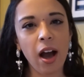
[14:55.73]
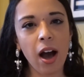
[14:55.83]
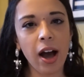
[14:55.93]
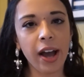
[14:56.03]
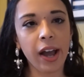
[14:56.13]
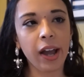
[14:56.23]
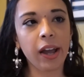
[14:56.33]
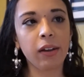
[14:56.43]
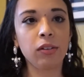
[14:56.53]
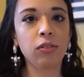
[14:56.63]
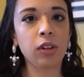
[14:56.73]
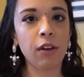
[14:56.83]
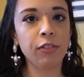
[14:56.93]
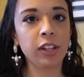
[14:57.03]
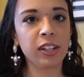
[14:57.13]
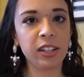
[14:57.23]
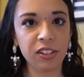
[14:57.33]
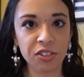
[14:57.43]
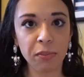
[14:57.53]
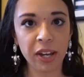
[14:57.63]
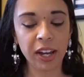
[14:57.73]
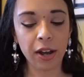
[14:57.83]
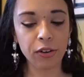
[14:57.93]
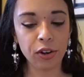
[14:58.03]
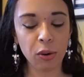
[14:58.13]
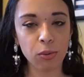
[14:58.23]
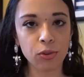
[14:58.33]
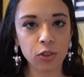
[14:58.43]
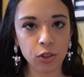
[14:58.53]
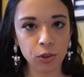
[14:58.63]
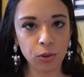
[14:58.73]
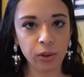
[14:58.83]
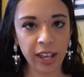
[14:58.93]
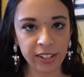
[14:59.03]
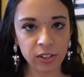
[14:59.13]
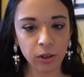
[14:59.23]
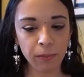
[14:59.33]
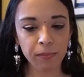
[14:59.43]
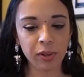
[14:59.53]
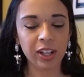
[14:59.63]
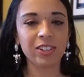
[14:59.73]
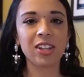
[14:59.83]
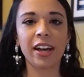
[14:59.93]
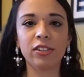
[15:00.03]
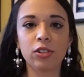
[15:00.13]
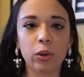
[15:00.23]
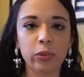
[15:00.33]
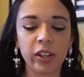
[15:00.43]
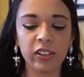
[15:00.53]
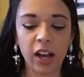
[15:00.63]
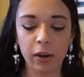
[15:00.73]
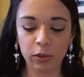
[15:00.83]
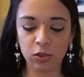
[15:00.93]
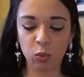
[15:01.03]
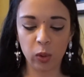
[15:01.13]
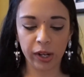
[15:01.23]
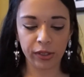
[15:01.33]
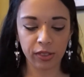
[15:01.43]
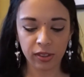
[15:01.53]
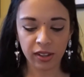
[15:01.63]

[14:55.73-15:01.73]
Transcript: I definitely need to make a note to cancel, because I don't think that was worth